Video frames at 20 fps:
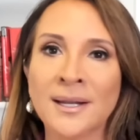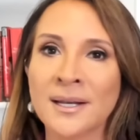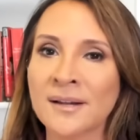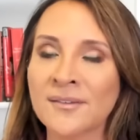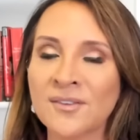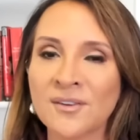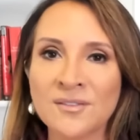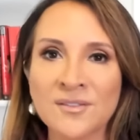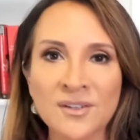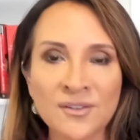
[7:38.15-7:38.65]
And
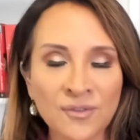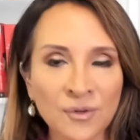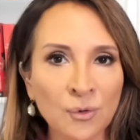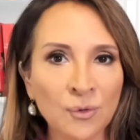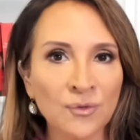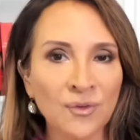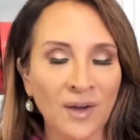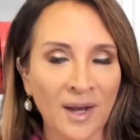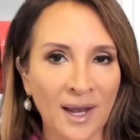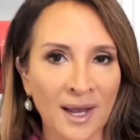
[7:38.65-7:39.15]
it's a
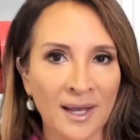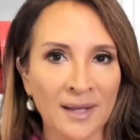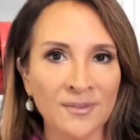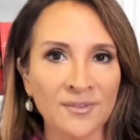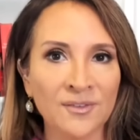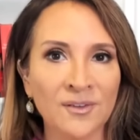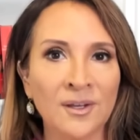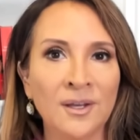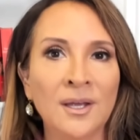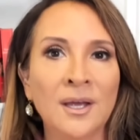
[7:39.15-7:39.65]
difficult
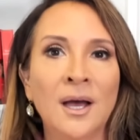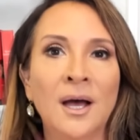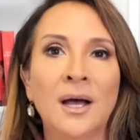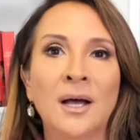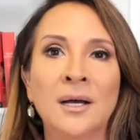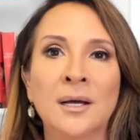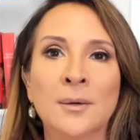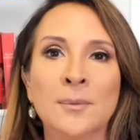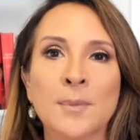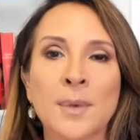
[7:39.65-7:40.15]
task.
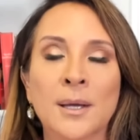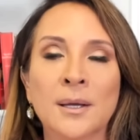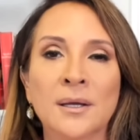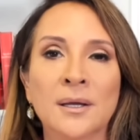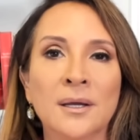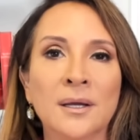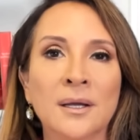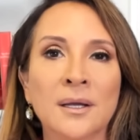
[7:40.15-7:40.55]
Um,